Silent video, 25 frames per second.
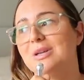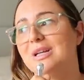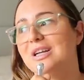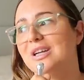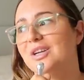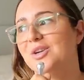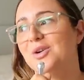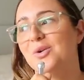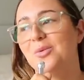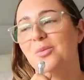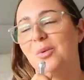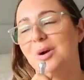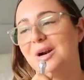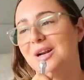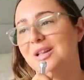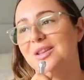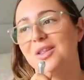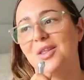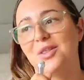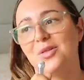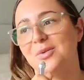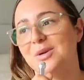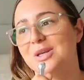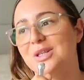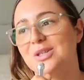Like, you're one of
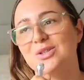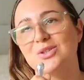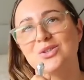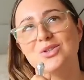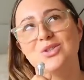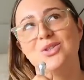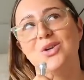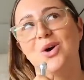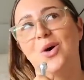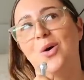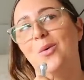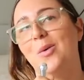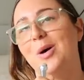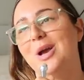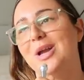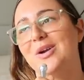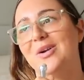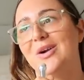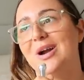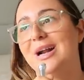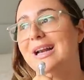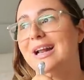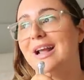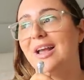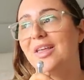the three. There's no way
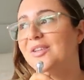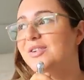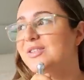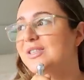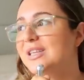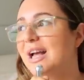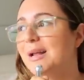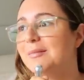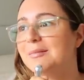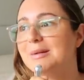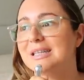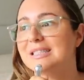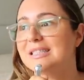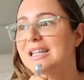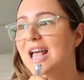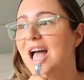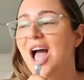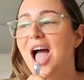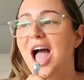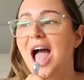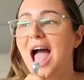you're any other sign because